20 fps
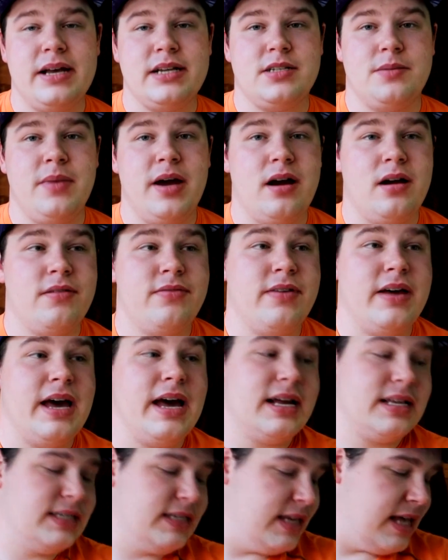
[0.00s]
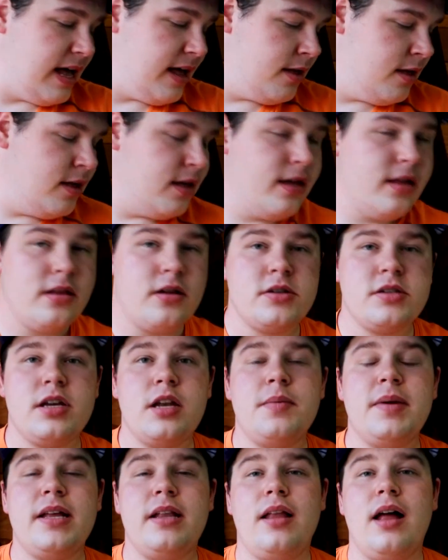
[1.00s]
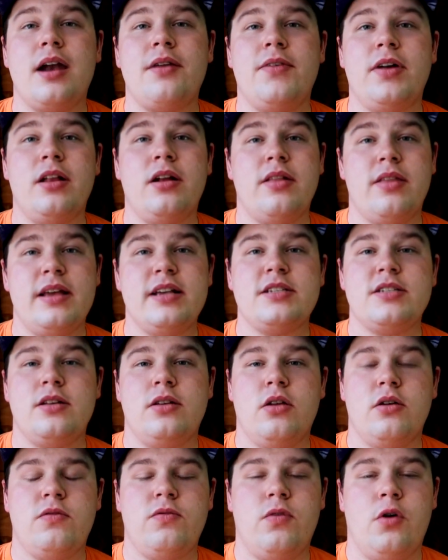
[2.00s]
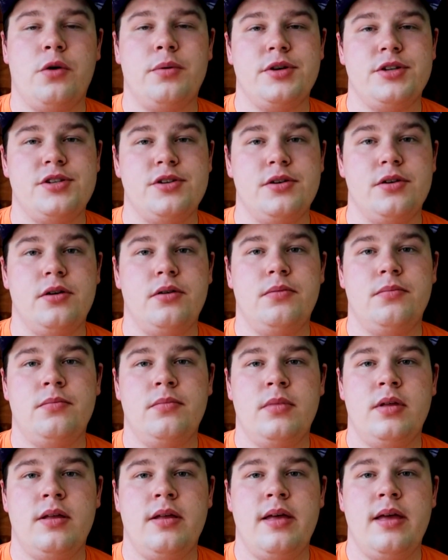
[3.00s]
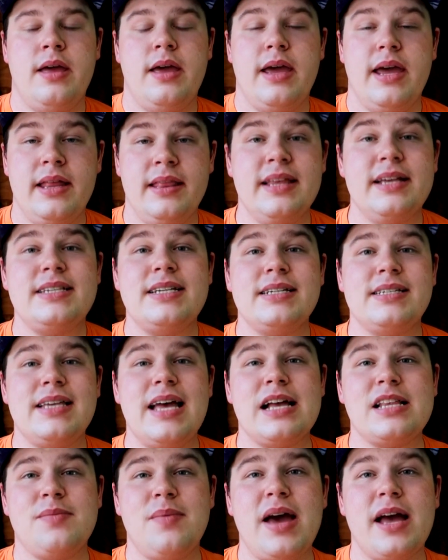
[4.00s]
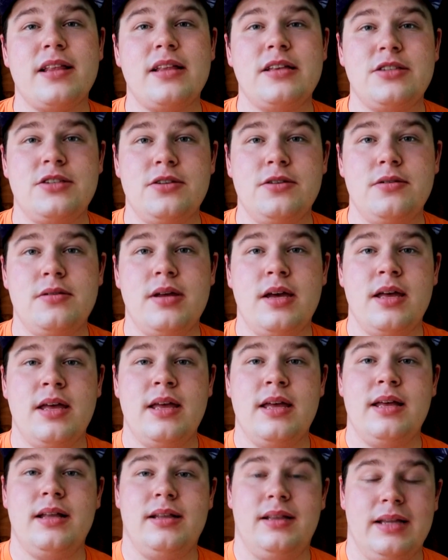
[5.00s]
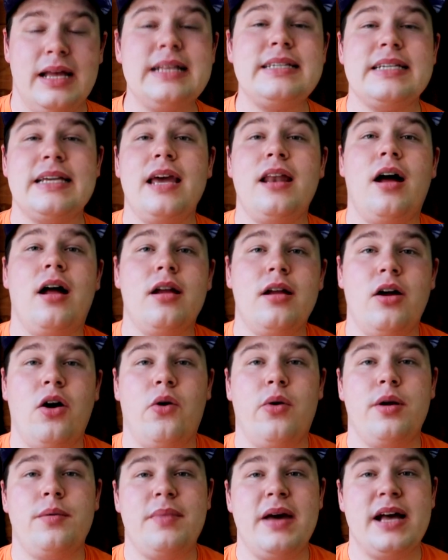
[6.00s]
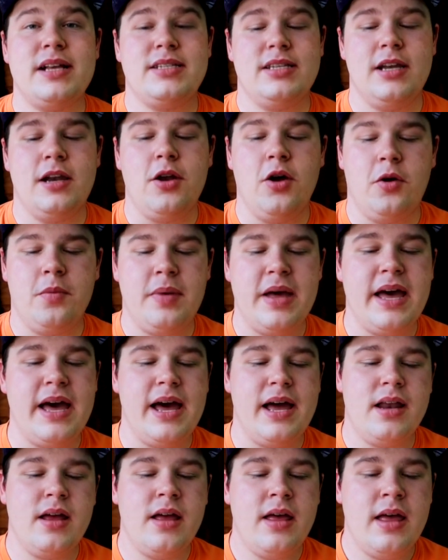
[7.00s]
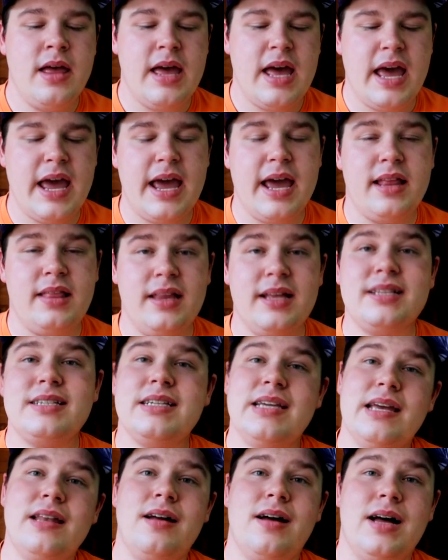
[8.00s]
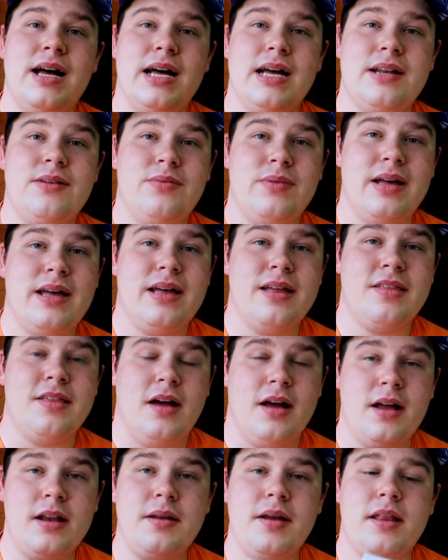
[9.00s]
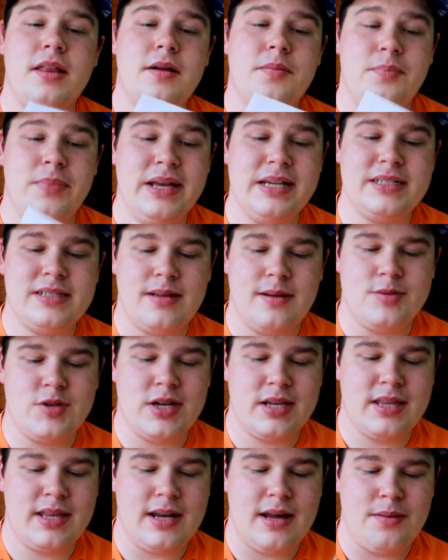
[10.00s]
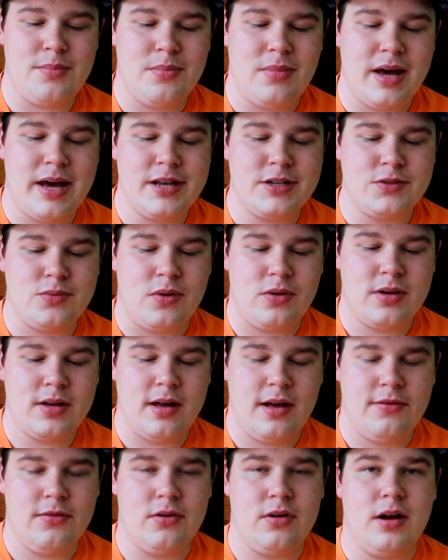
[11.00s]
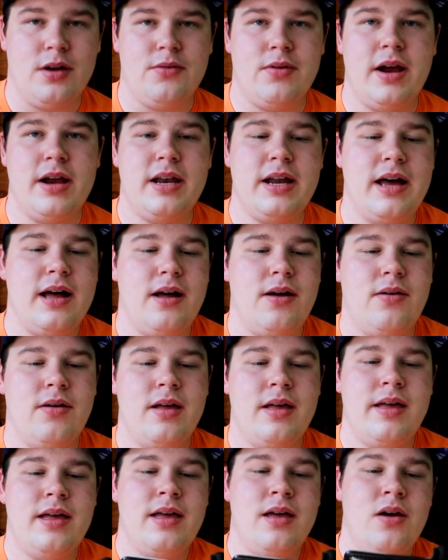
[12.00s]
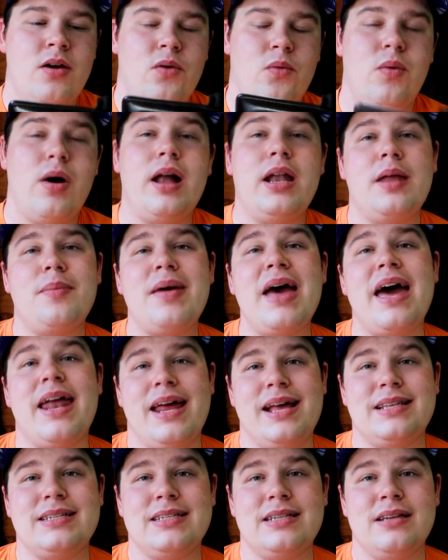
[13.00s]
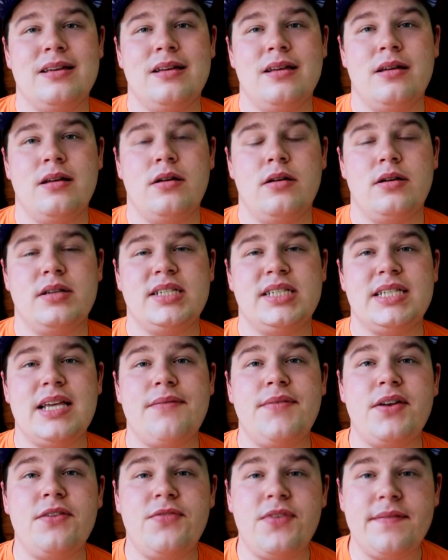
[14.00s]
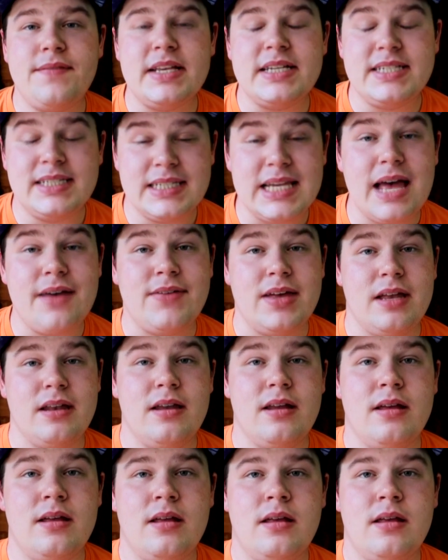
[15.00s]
matter of fact, that there's going to be a lot of other things to look forward to. In this exact magnitude, let's get on going back to the notepad, and let's get on with another big subject that I might as well cover on right now. While I'm at it, 757